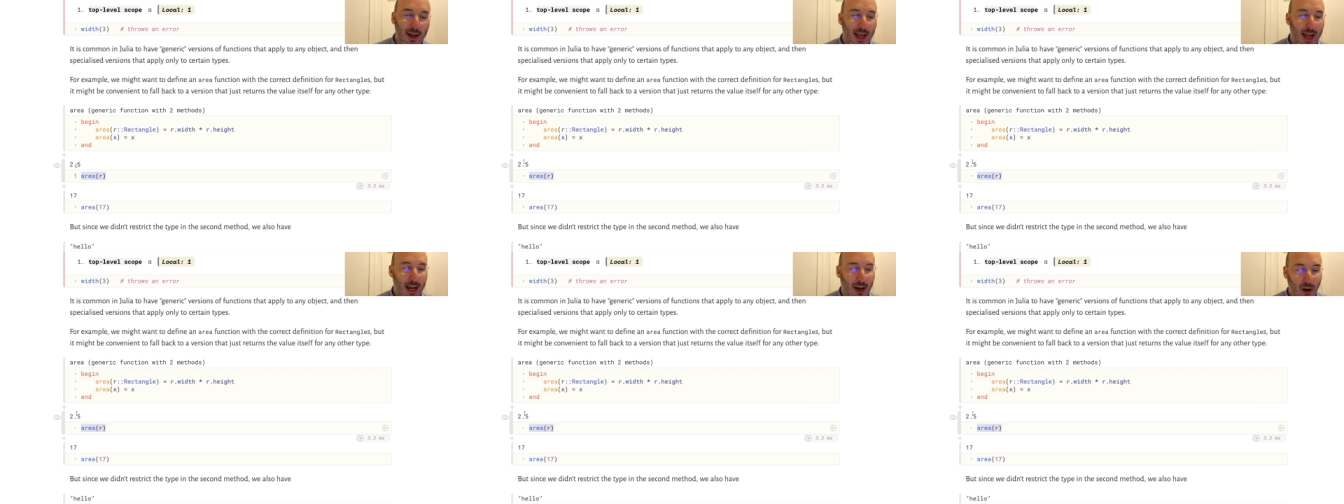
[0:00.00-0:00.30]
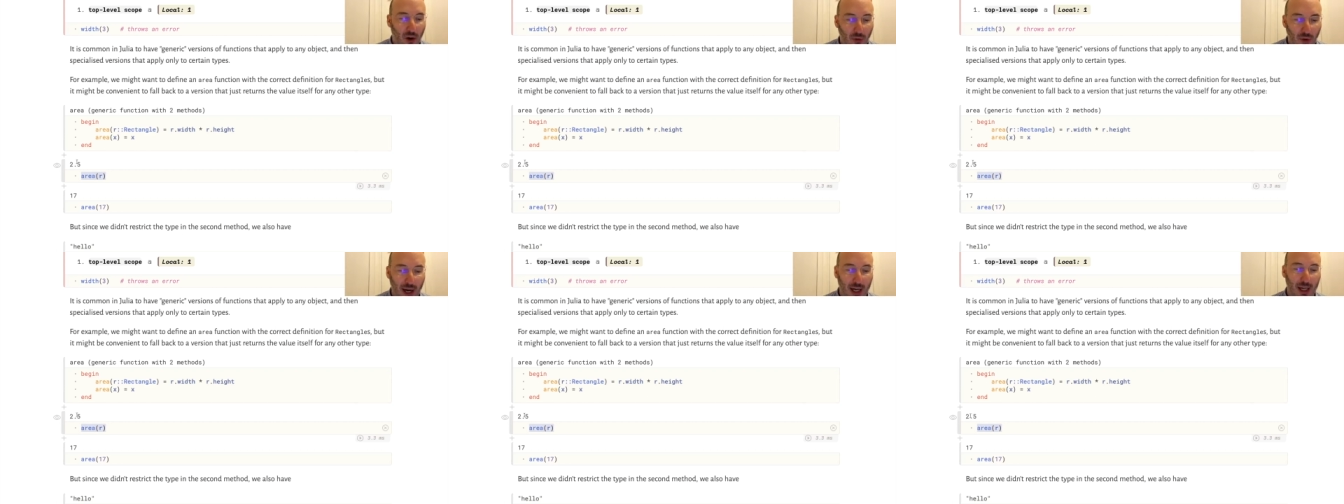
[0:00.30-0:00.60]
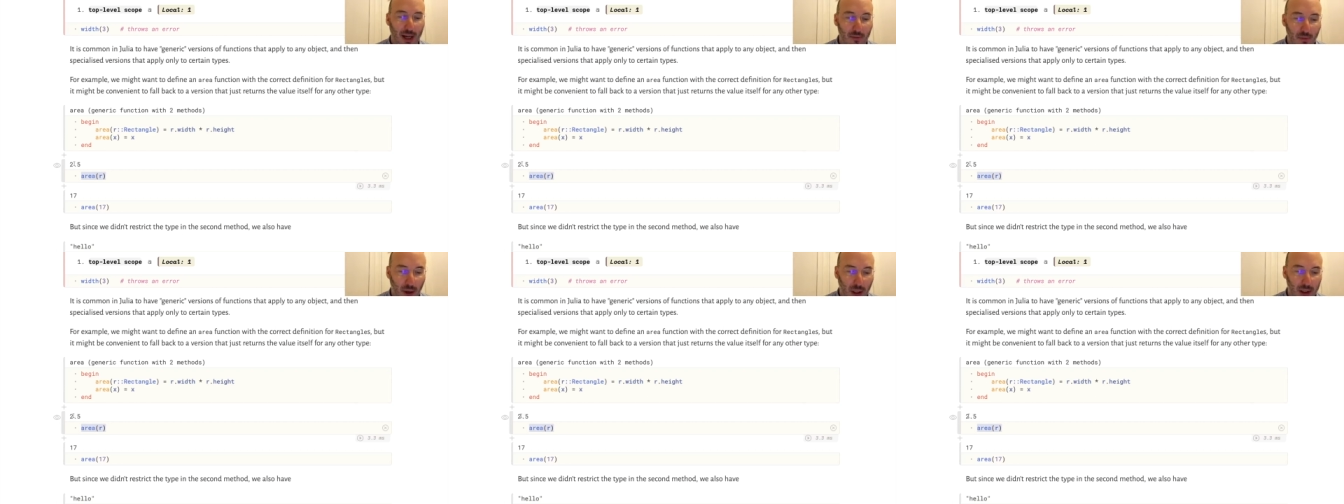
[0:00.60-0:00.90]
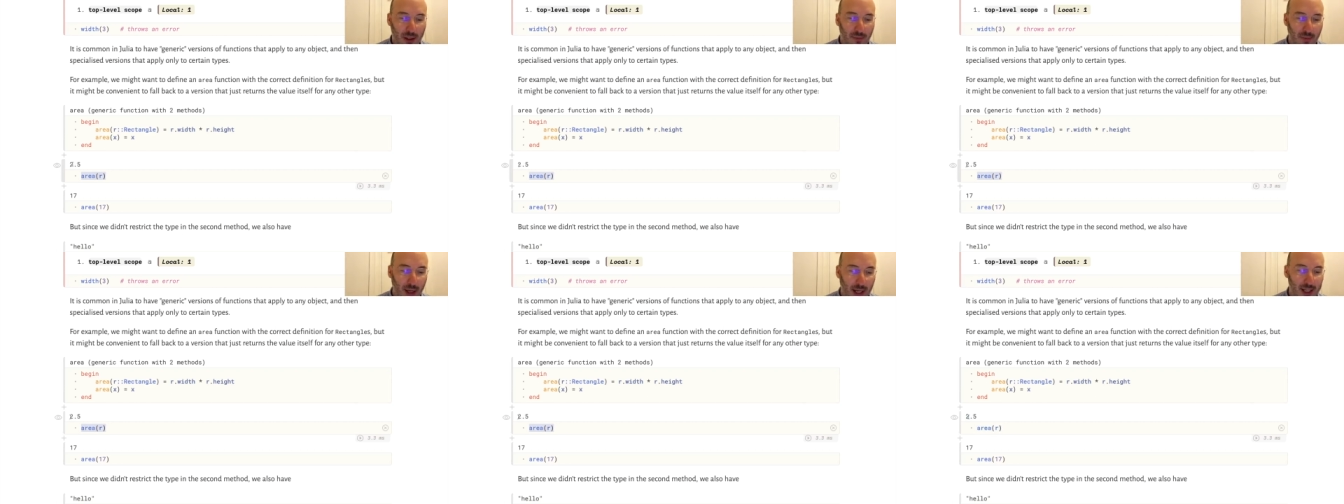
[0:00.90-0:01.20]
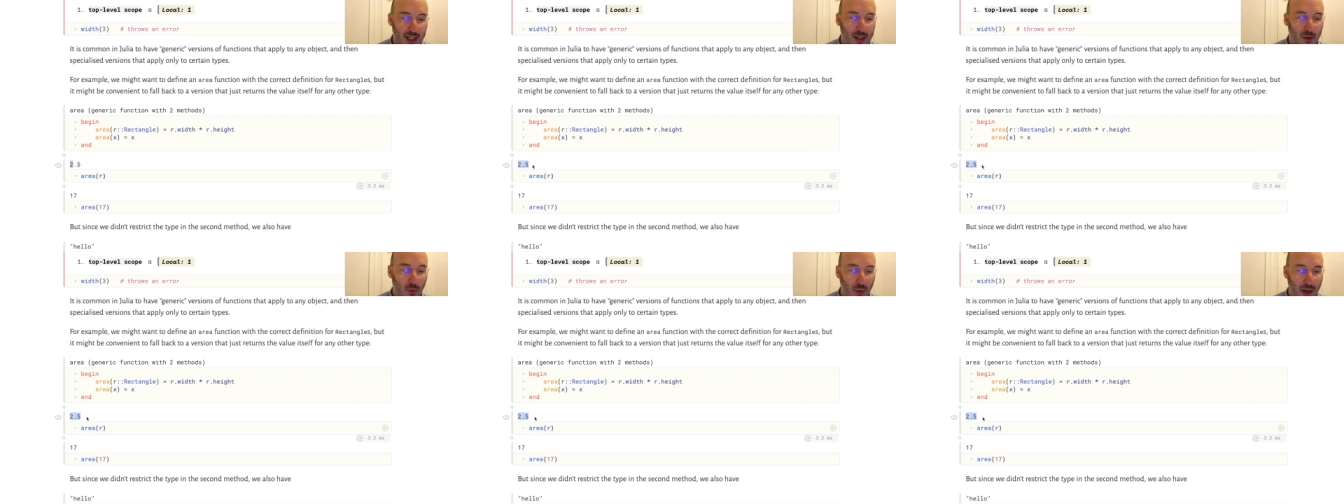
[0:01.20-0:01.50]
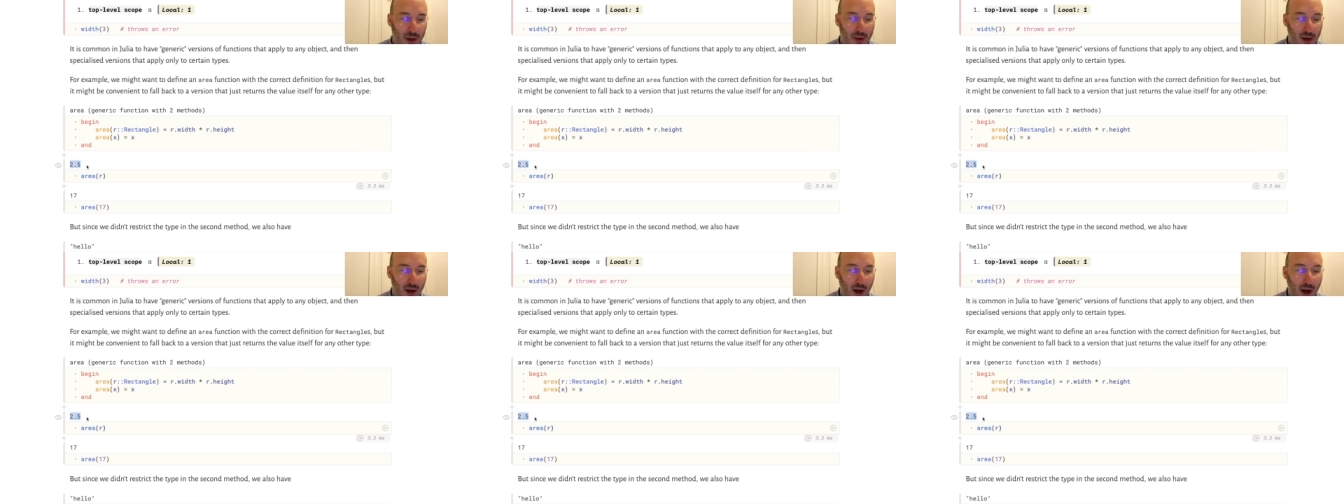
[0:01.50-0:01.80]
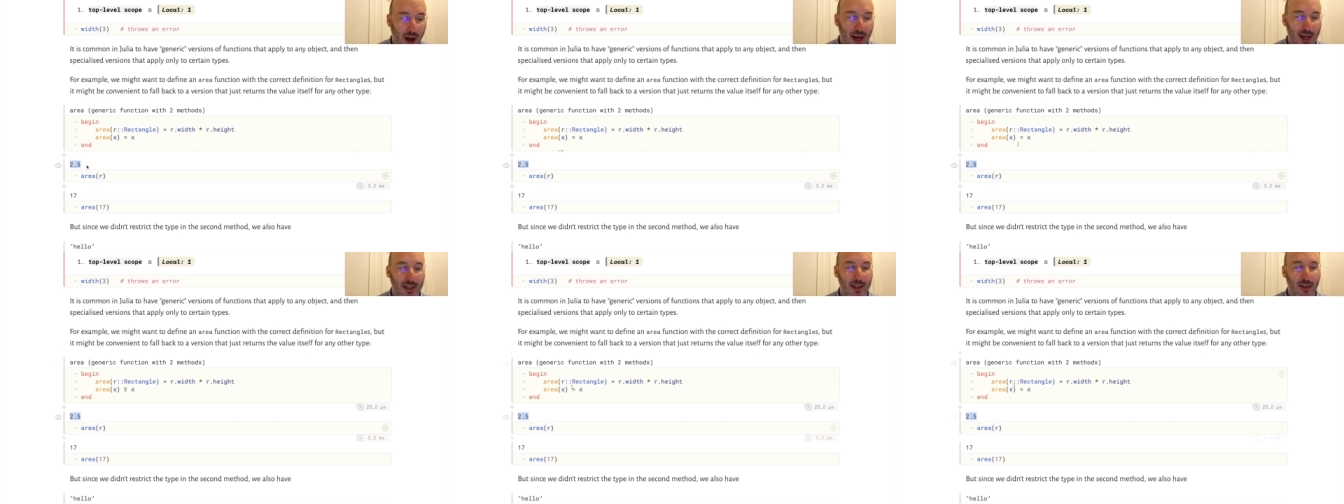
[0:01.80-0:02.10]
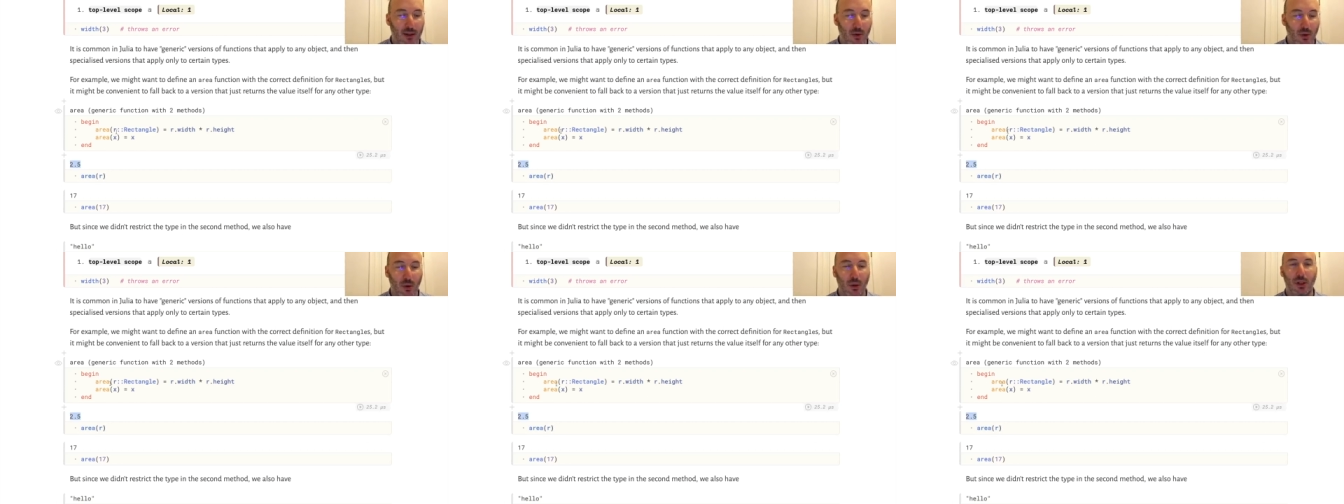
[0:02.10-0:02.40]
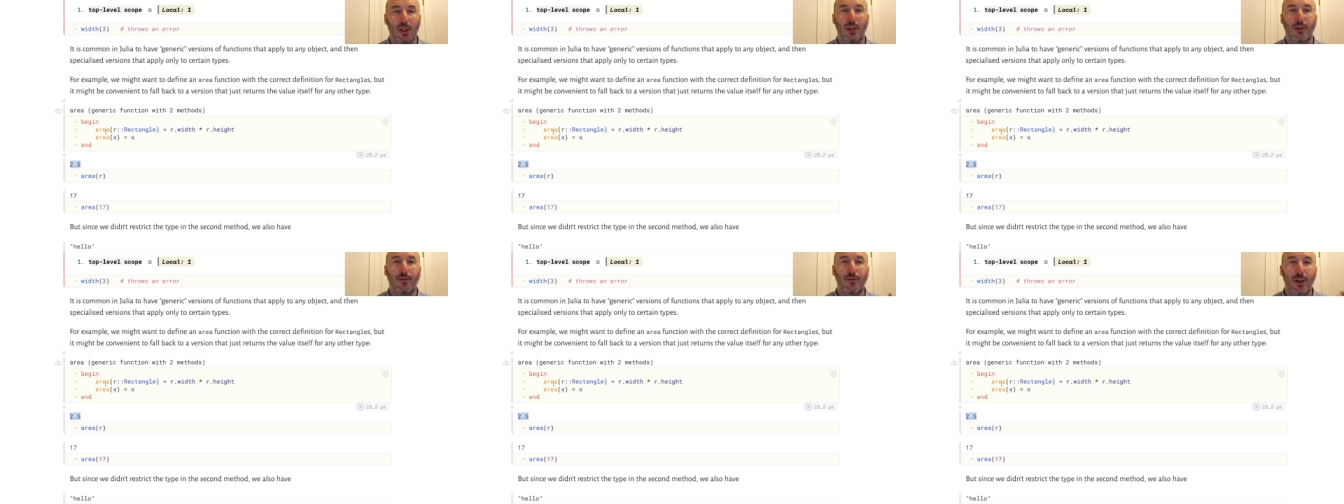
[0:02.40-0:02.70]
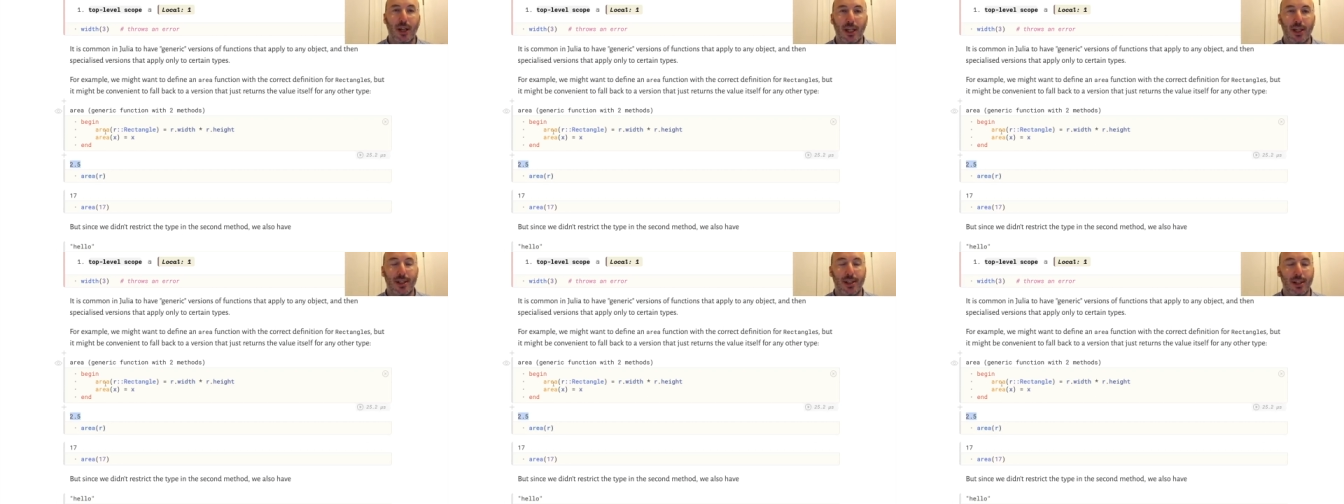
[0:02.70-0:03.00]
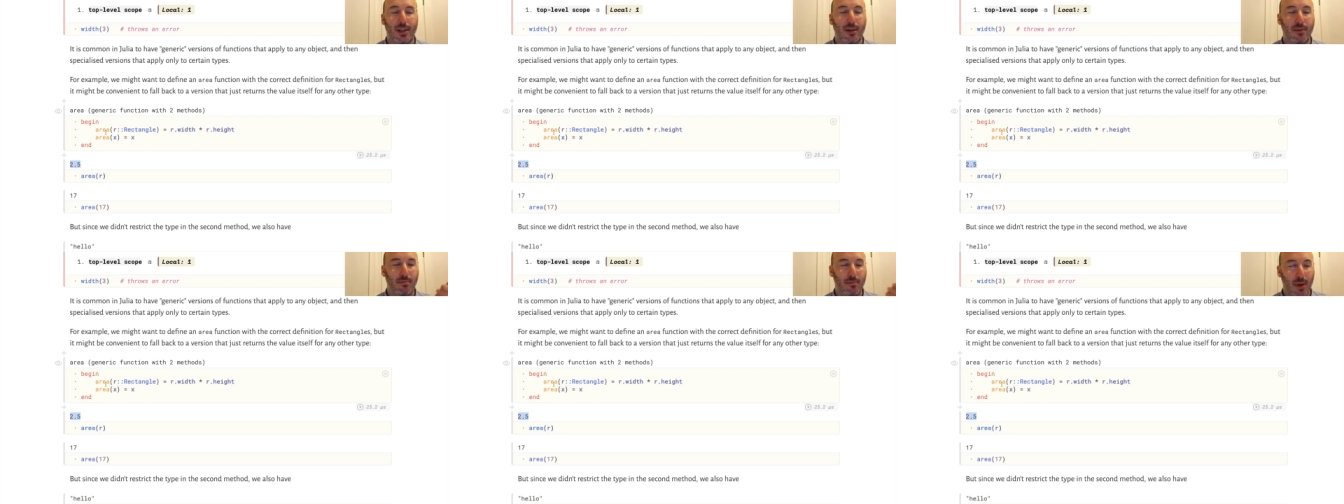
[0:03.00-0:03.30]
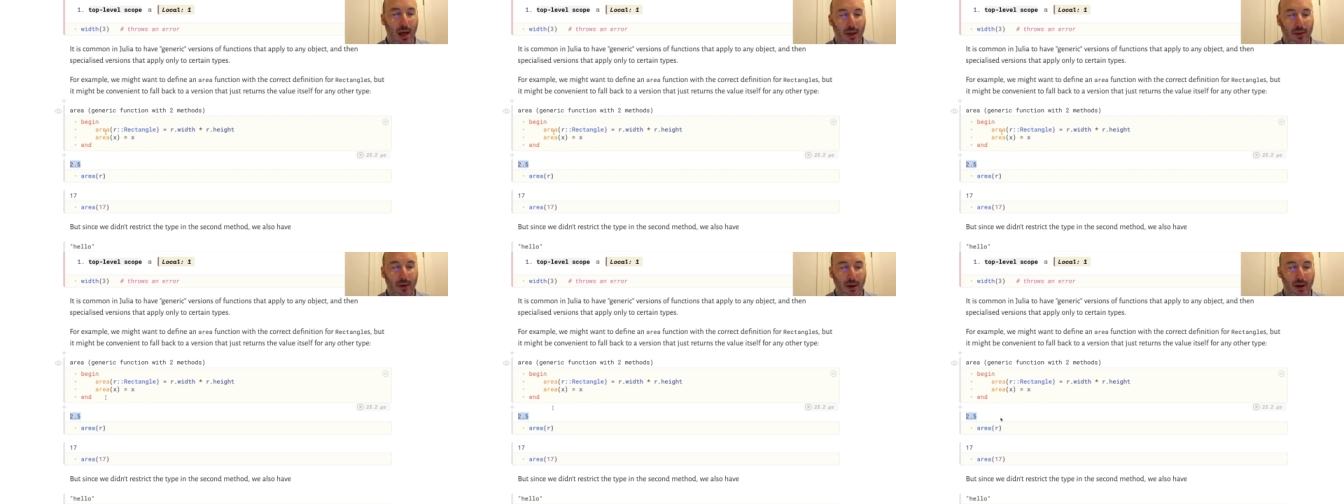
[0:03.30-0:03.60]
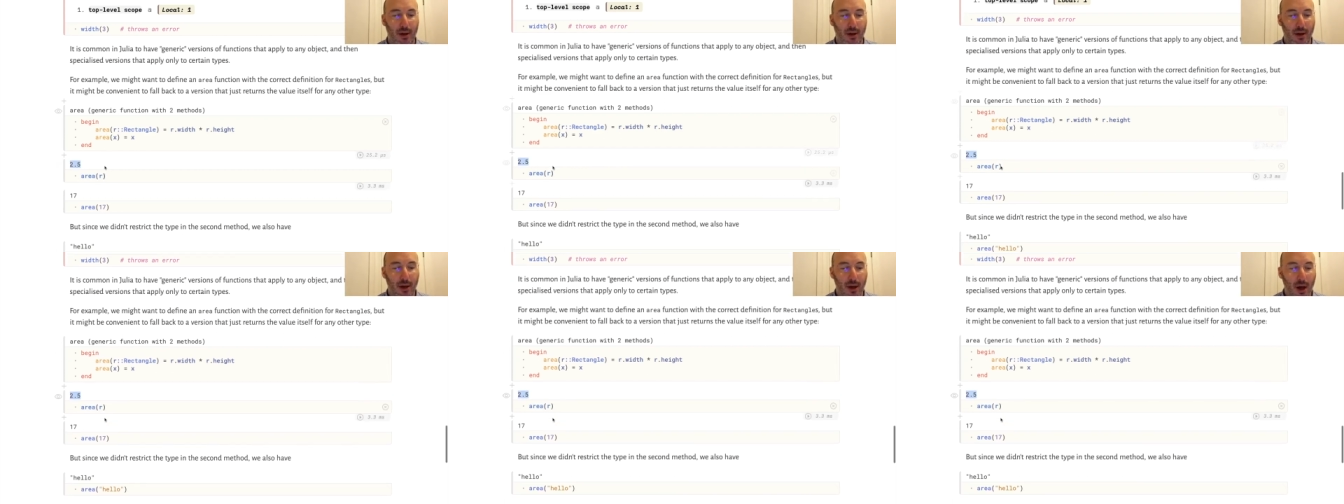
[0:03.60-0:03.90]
it correctly multiplies the width and height and calls the first method.